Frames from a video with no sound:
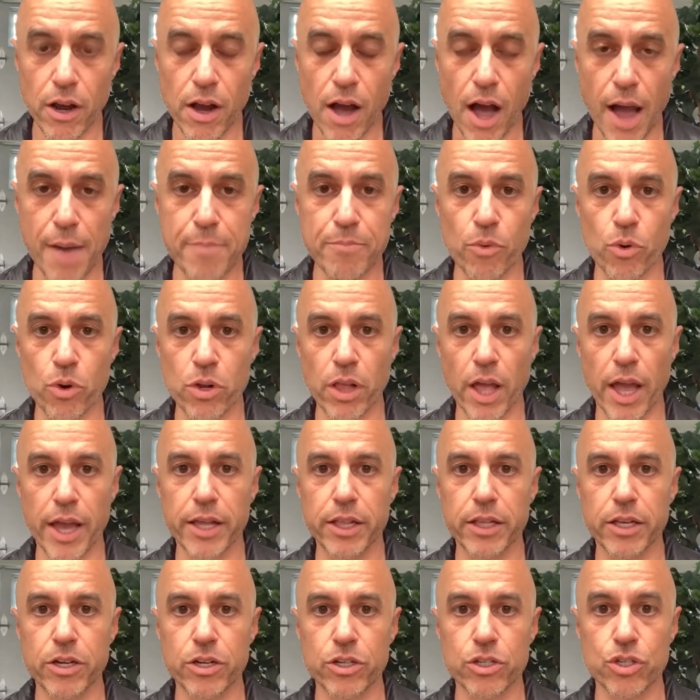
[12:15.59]
I'm more
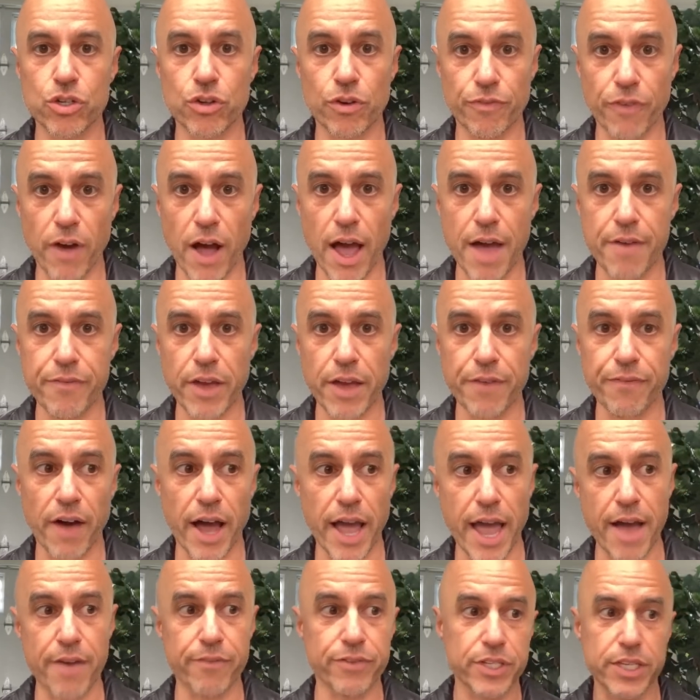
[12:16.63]
likely to survive. If I
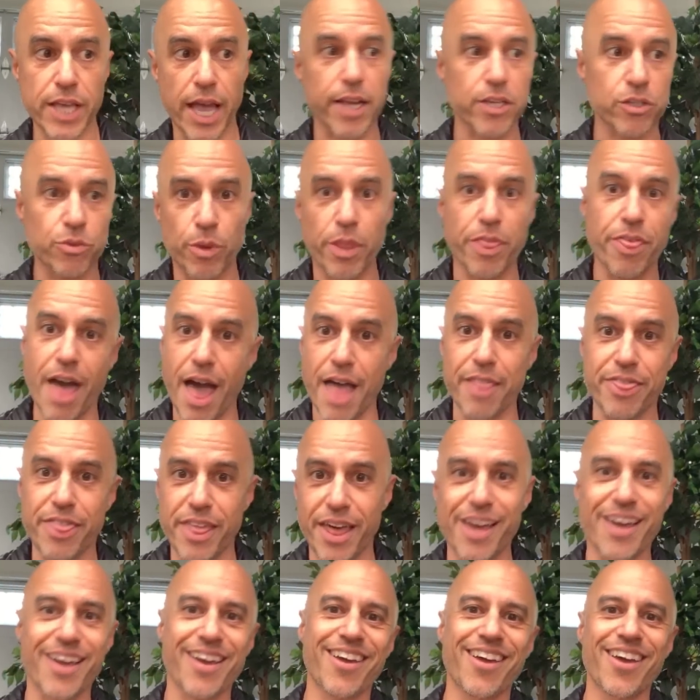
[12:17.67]
have sex with that
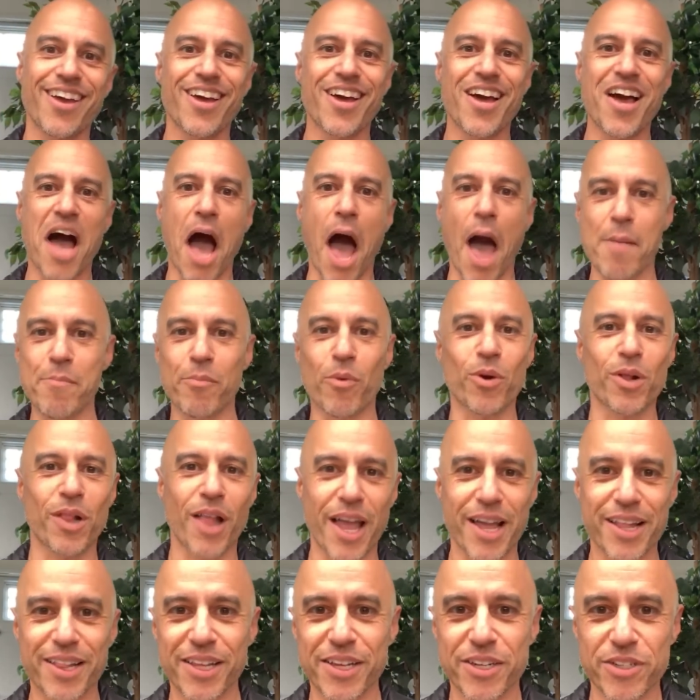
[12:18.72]
thing, I'm more
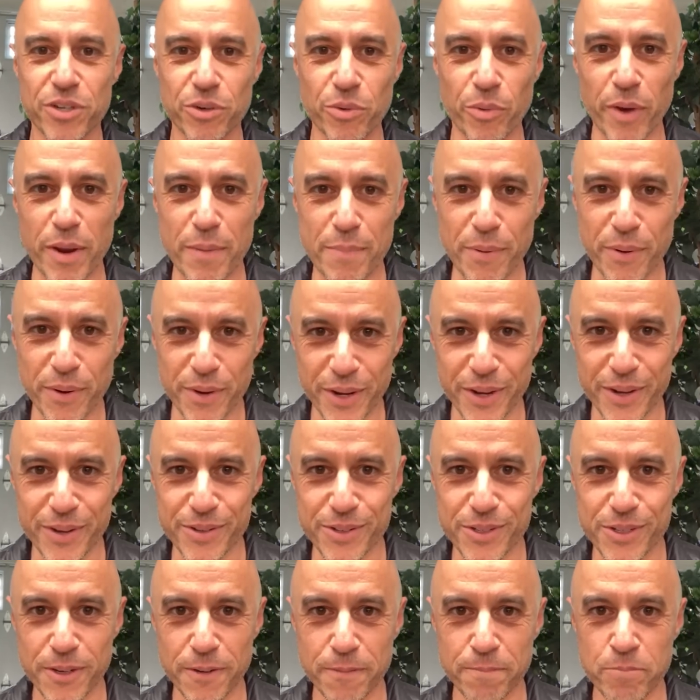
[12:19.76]
likely to
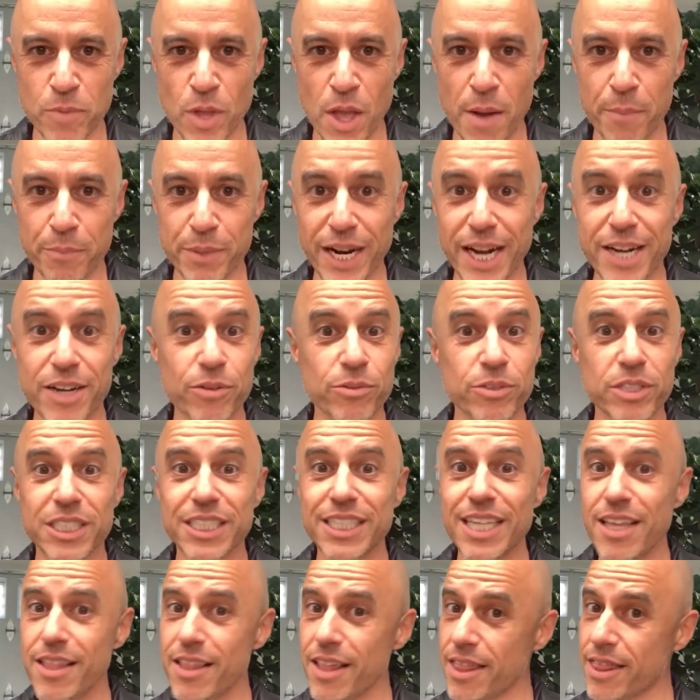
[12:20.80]
reproduce. But I don't
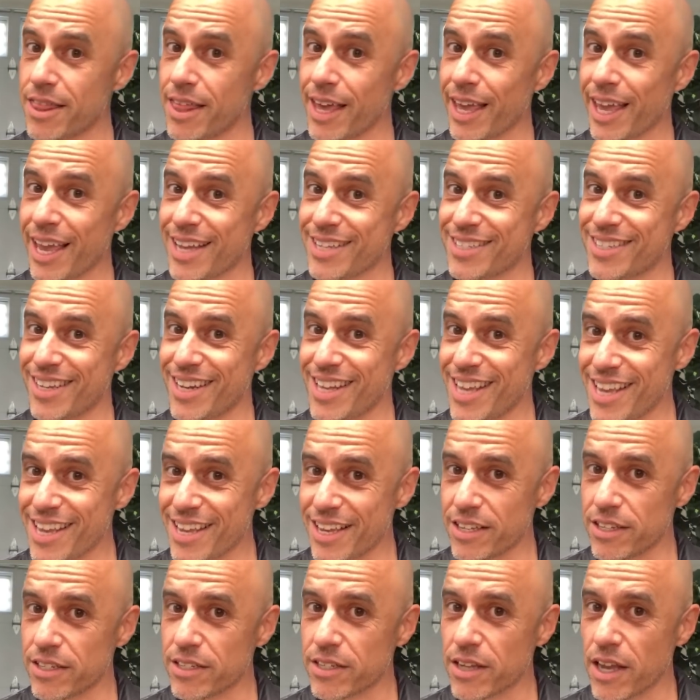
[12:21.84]
see the thing as it
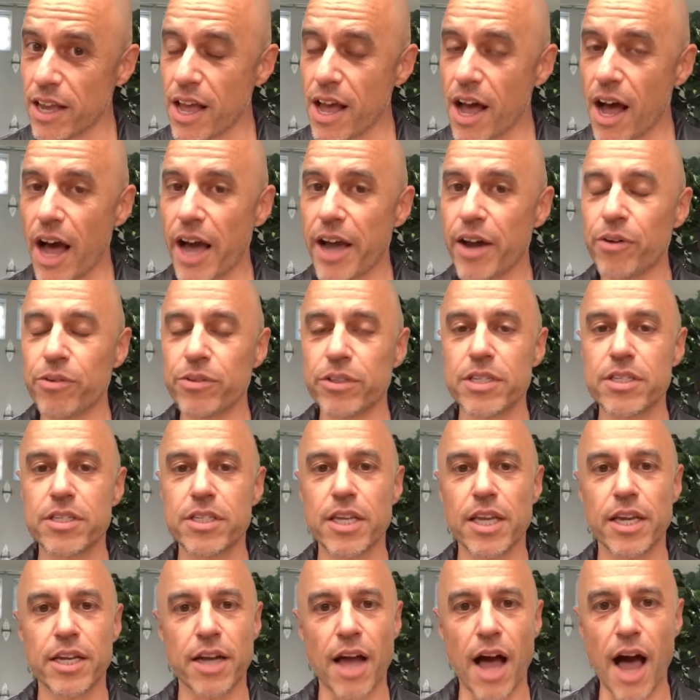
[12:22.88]
is. I only
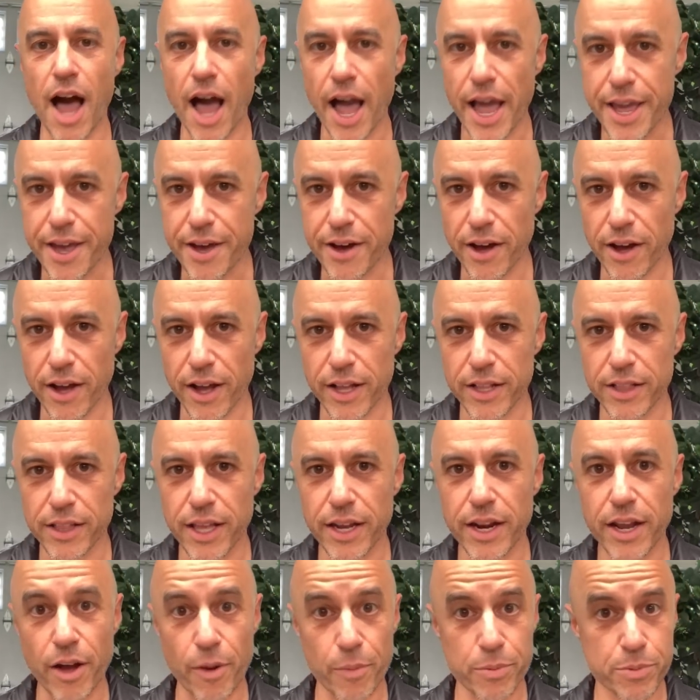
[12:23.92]
see an icon that
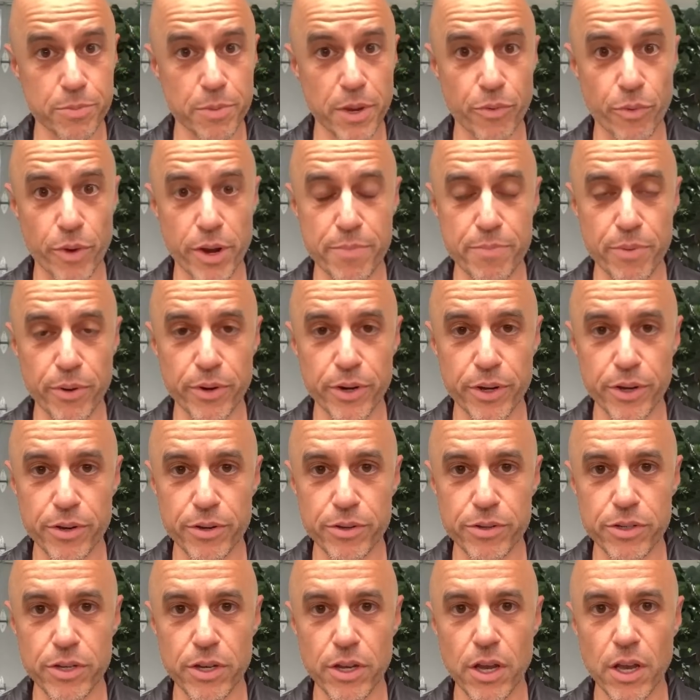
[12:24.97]
helps me
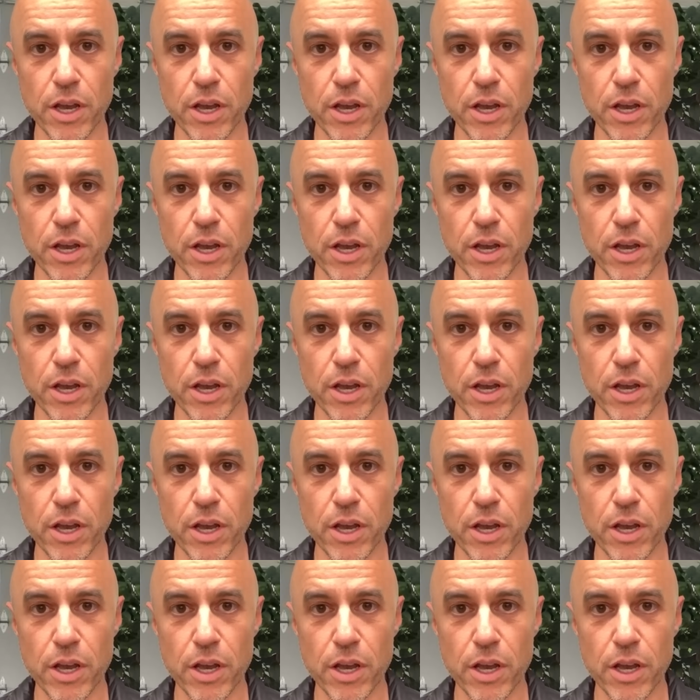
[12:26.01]
reproduce.